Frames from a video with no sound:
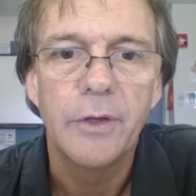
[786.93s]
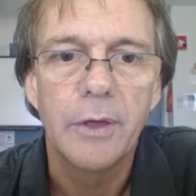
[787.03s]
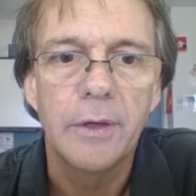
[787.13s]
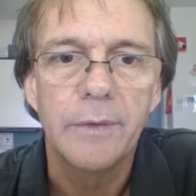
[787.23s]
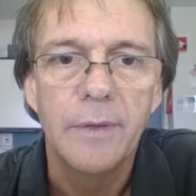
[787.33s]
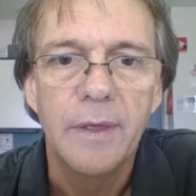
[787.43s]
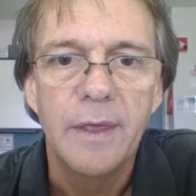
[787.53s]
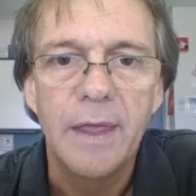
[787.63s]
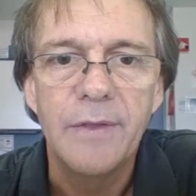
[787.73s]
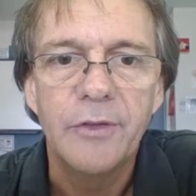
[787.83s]
So
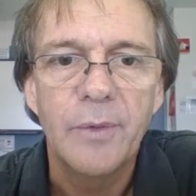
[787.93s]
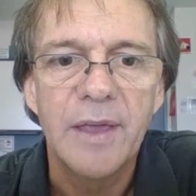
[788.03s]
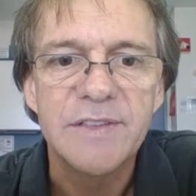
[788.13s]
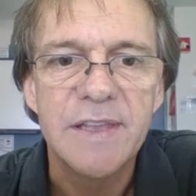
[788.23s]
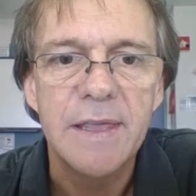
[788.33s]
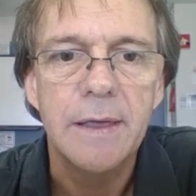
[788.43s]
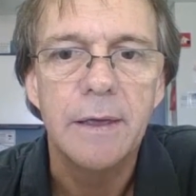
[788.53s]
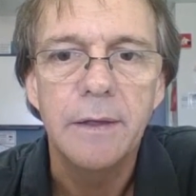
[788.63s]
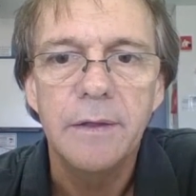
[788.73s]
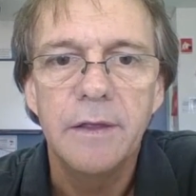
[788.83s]
in this case
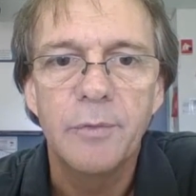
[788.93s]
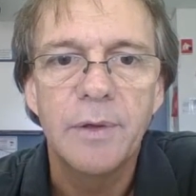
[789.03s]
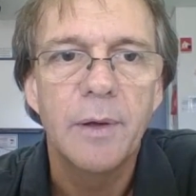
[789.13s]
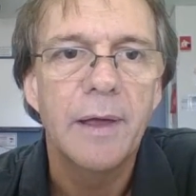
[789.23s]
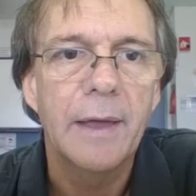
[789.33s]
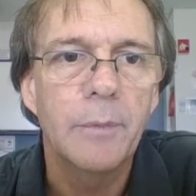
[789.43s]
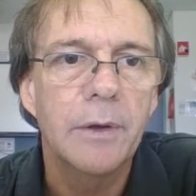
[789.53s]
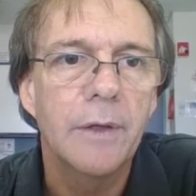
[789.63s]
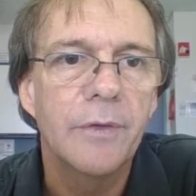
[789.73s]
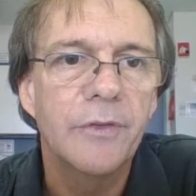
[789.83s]
here, if we
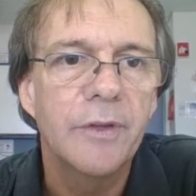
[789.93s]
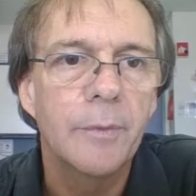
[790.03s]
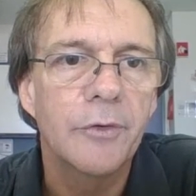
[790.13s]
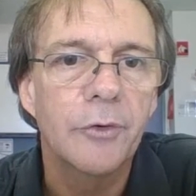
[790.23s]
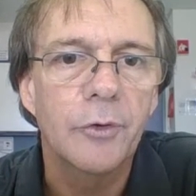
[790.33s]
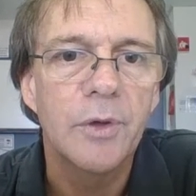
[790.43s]
have one like this similar